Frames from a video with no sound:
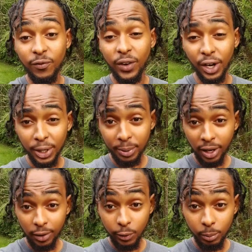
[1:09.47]
a very
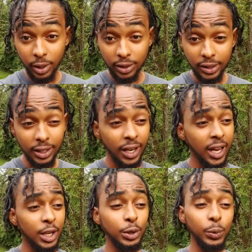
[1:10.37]
powerful method.
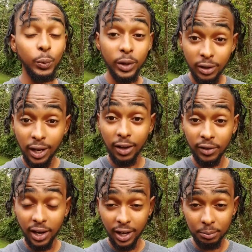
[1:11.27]
You will have
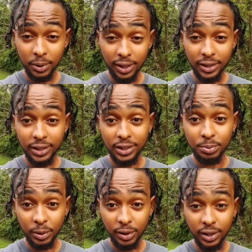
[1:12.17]
an out-of-body
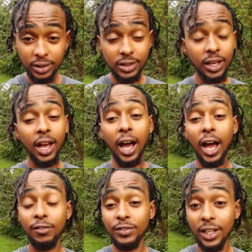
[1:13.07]
experience.
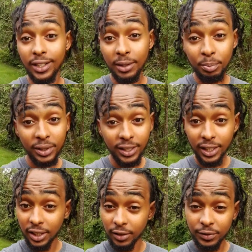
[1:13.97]
I've done it
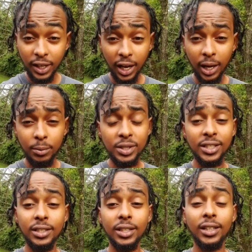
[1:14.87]
plenty of times,
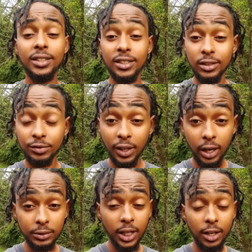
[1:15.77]
dozens of
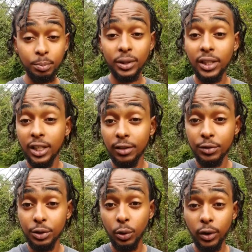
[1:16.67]
times, had plenty of
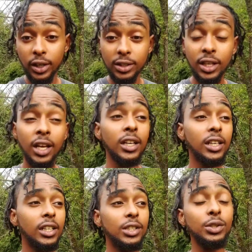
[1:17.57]
stories,
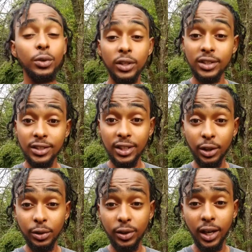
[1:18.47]
good stories to
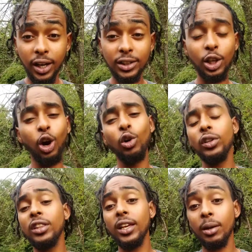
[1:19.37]
tell you guys.
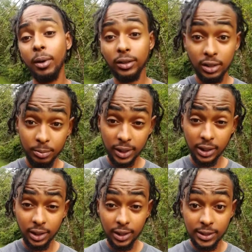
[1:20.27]
Only thing about this
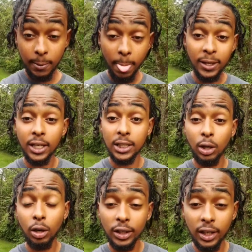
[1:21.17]
method is it takes
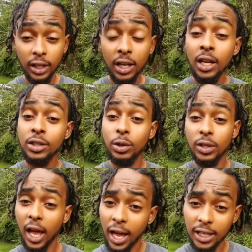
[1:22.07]
all day, so
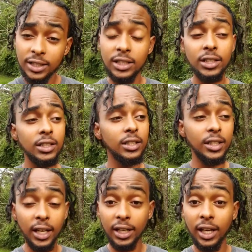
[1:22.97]
it has
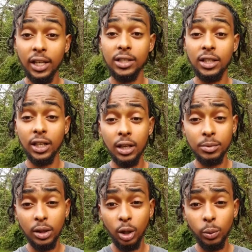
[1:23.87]
dedication that
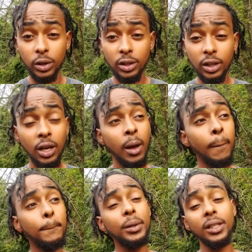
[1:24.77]
comes along with it.
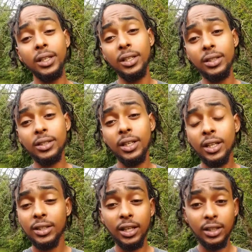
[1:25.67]
Please
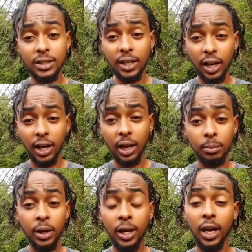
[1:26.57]
take the
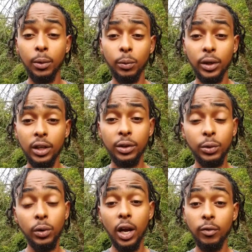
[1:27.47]
time and read
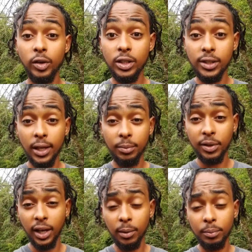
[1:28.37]
through every step
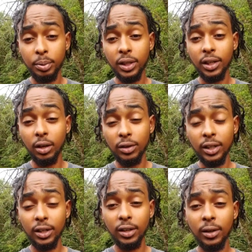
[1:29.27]
that I'm putting on
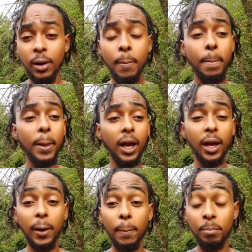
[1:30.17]
here,
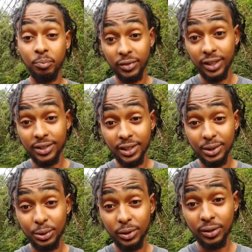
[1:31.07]
and let's
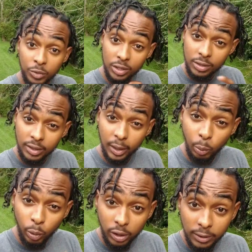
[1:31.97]
get to it. Step
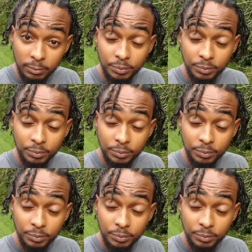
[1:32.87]
1,